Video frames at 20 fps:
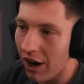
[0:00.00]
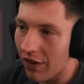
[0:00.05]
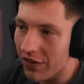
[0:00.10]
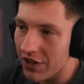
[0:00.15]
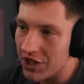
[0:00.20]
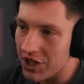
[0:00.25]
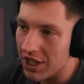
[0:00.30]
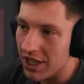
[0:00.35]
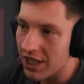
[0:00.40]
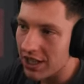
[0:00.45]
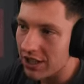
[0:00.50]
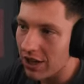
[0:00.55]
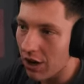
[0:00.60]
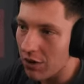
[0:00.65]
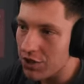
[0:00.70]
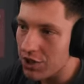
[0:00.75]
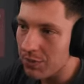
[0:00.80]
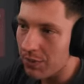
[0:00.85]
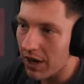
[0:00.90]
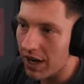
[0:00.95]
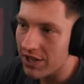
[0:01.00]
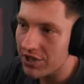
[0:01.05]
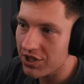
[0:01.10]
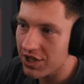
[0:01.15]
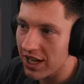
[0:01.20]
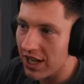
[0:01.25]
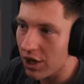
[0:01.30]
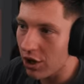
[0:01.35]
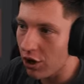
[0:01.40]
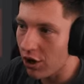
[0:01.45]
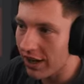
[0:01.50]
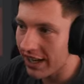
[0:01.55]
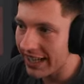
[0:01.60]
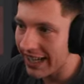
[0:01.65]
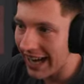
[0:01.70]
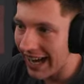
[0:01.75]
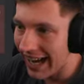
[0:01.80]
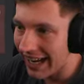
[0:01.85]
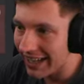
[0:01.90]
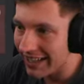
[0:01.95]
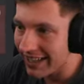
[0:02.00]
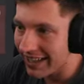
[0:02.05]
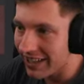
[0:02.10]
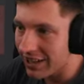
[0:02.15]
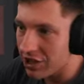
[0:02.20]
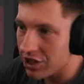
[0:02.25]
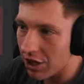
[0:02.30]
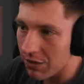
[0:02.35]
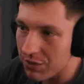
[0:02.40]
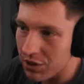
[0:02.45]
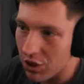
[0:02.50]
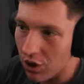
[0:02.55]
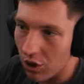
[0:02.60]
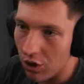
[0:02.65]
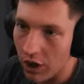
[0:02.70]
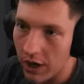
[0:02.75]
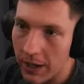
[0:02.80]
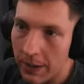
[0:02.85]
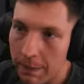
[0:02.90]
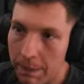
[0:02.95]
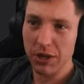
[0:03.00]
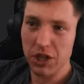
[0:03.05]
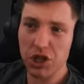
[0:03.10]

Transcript: Obviously, no surprise there. Erling Haaland getting the top scorer.